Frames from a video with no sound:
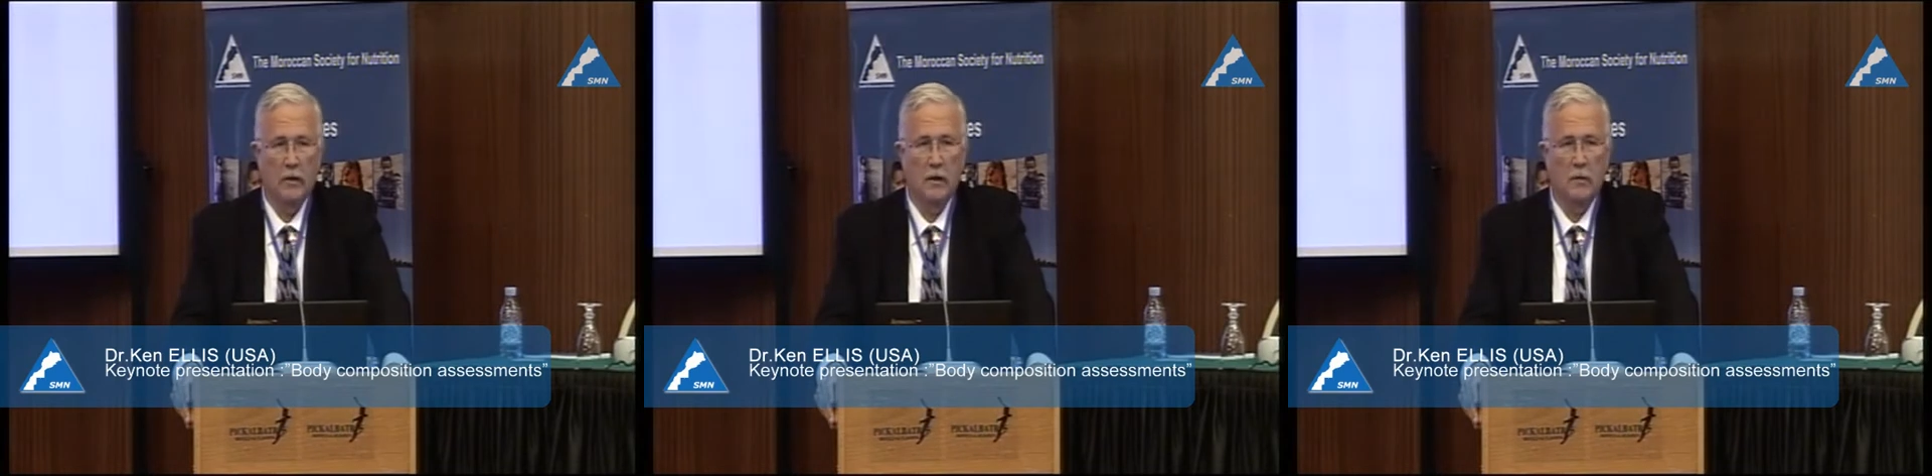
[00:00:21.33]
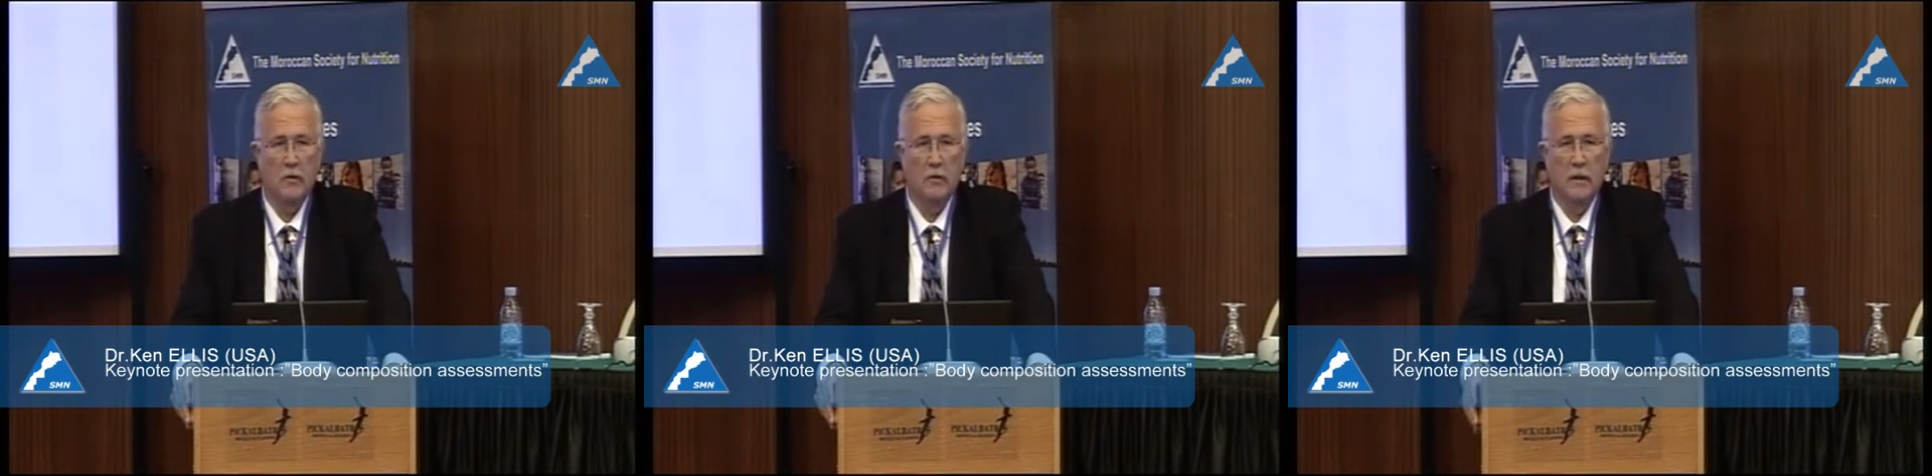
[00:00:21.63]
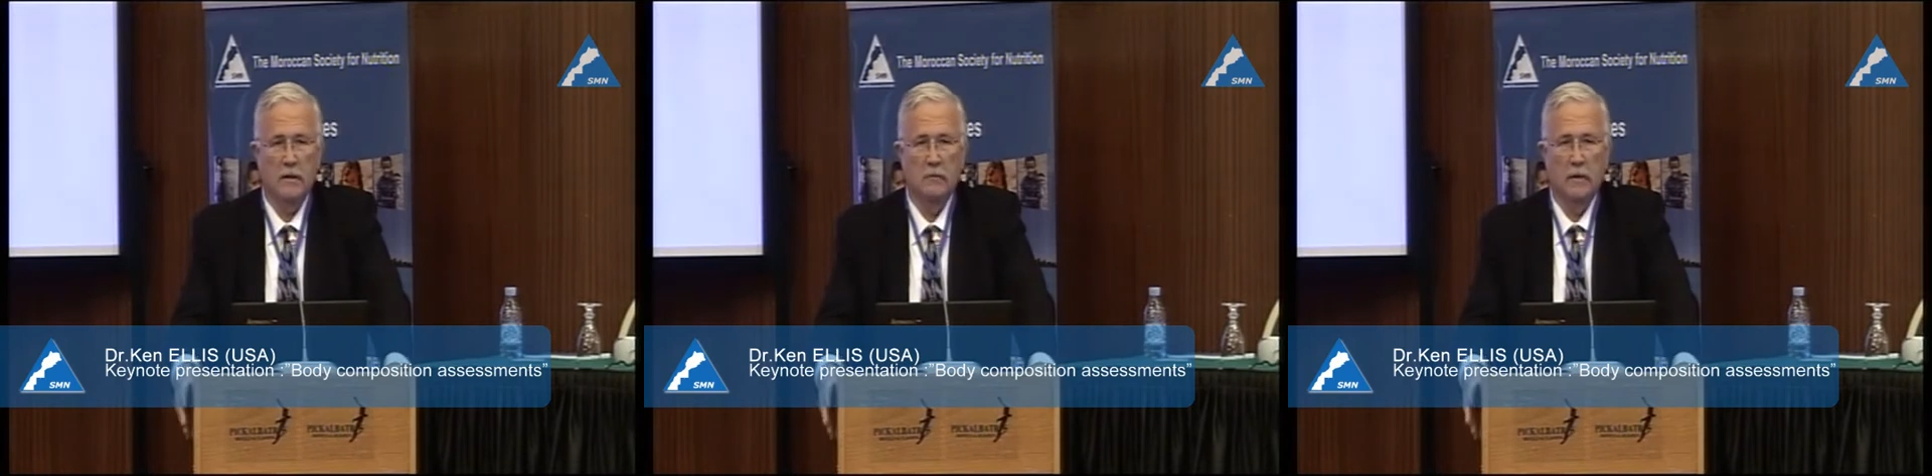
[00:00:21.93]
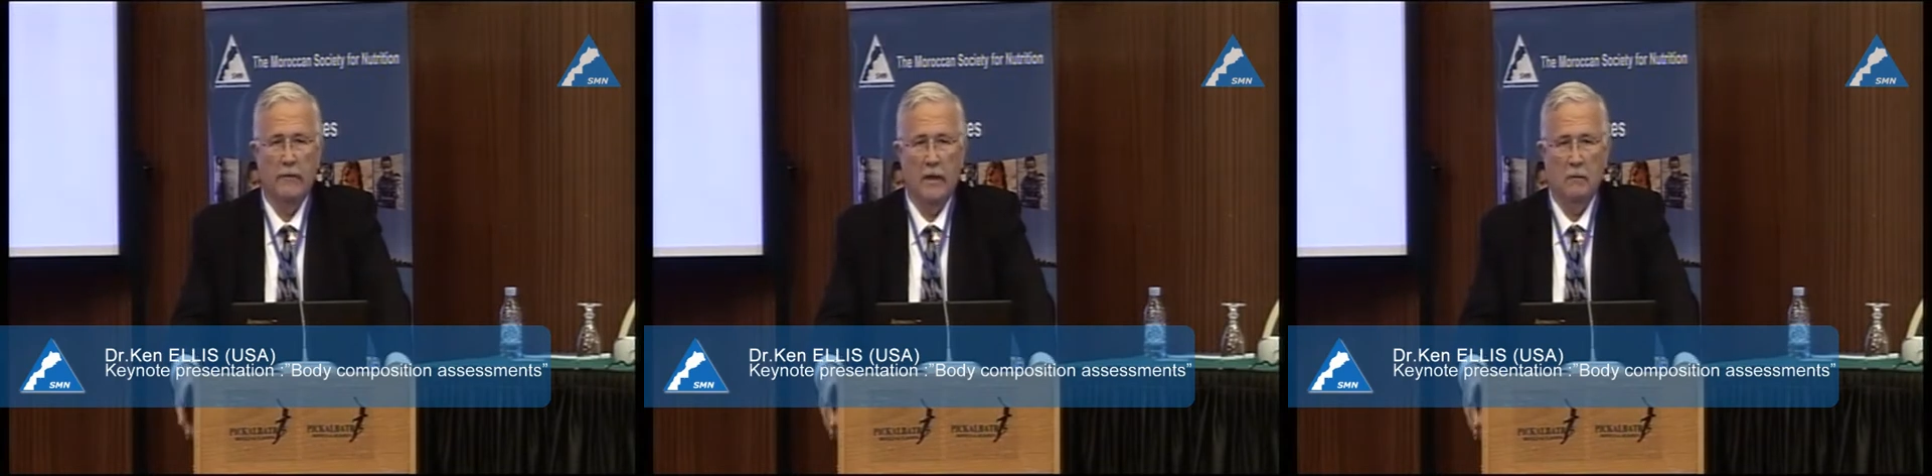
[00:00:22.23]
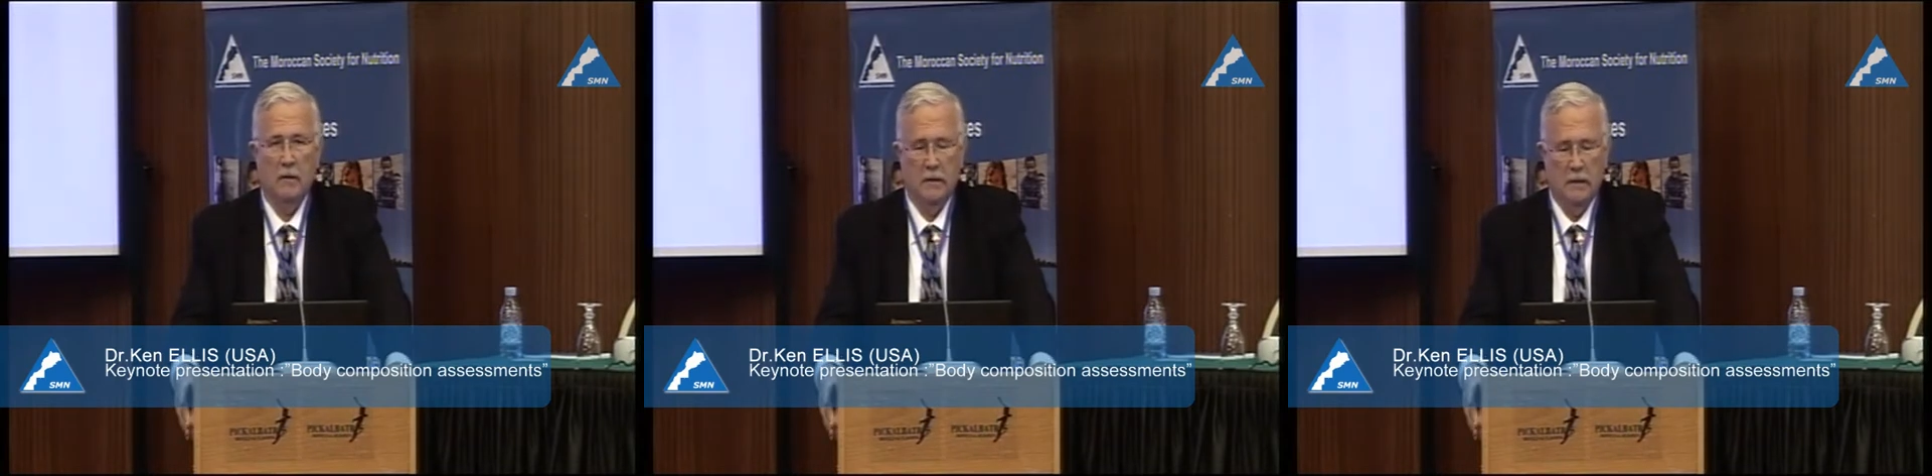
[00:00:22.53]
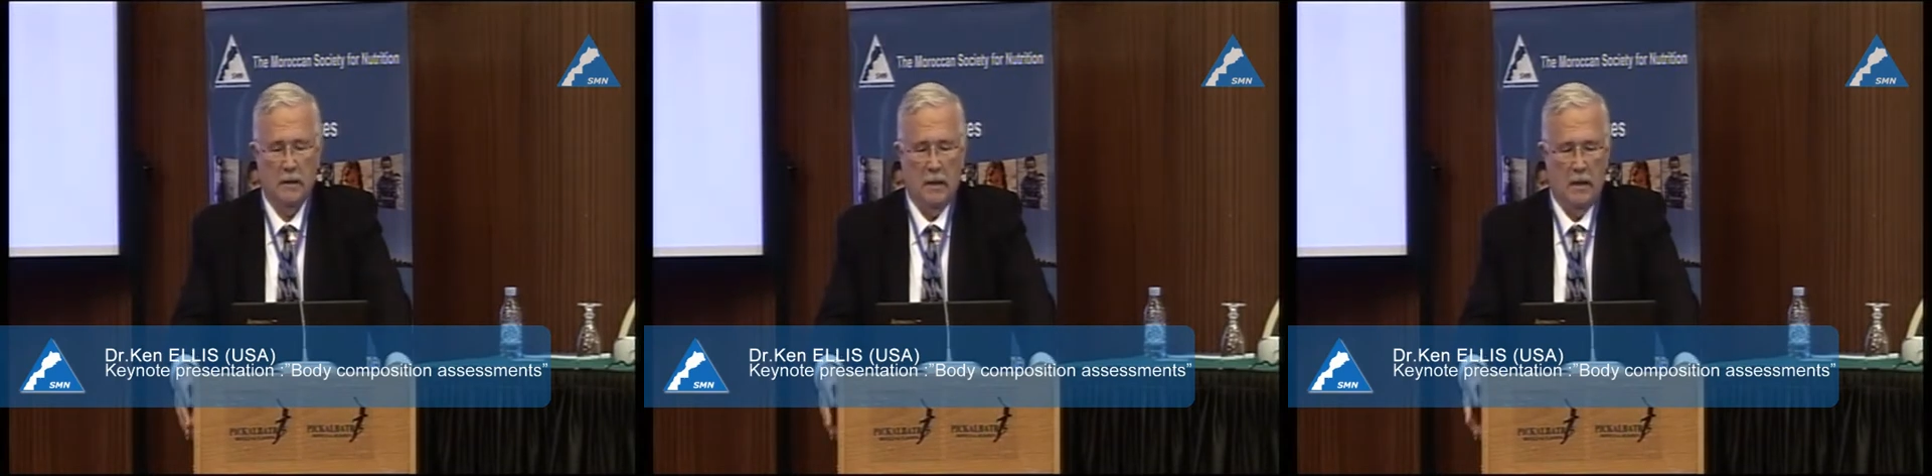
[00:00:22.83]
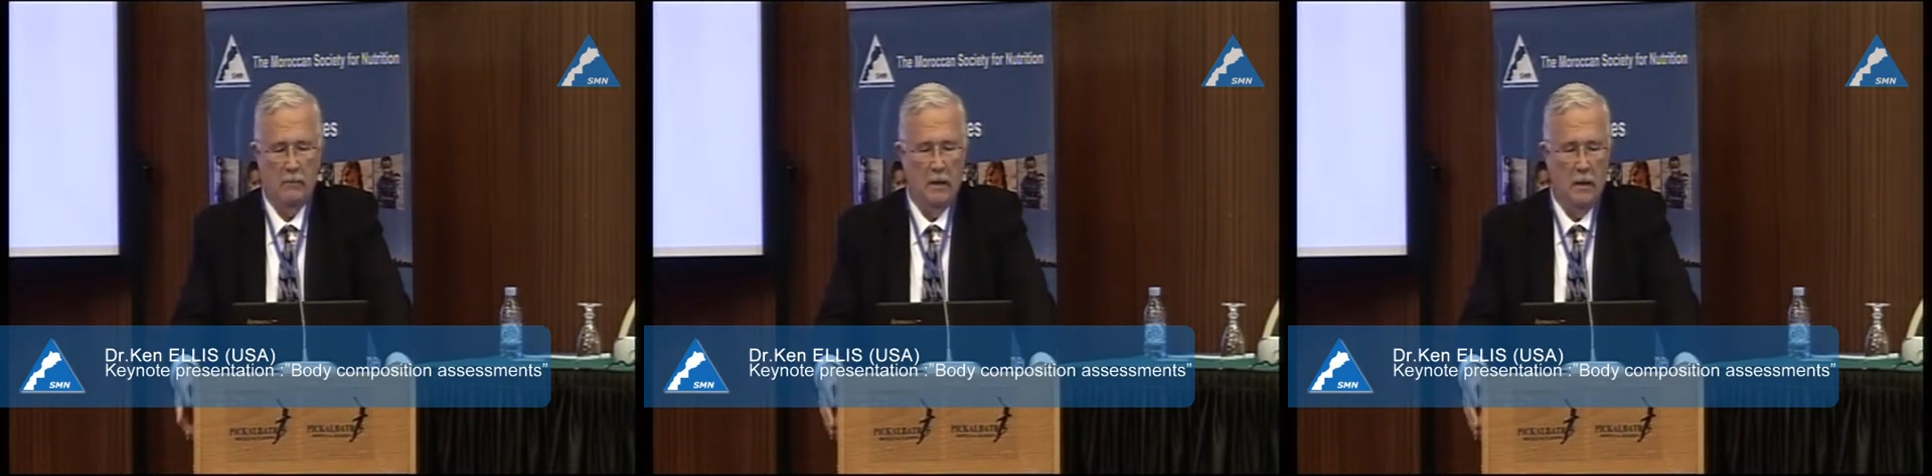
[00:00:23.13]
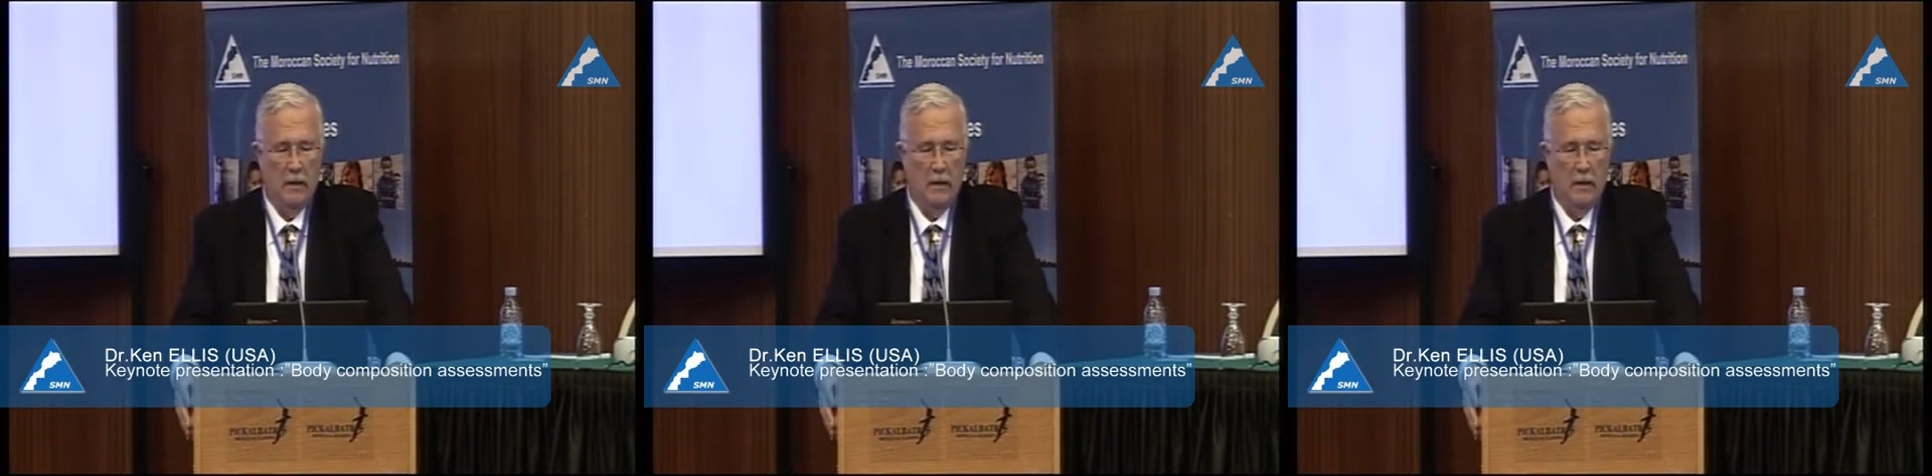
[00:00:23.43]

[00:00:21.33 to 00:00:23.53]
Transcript: commercial instrument available at this time.